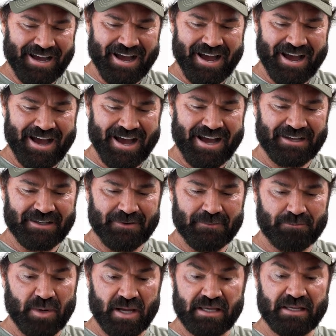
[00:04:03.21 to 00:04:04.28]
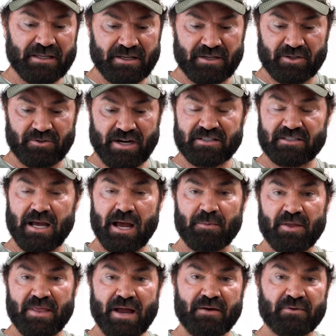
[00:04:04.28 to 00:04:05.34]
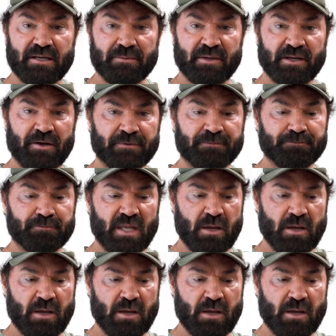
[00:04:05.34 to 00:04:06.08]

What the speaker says: but he did a great job on that rebuild,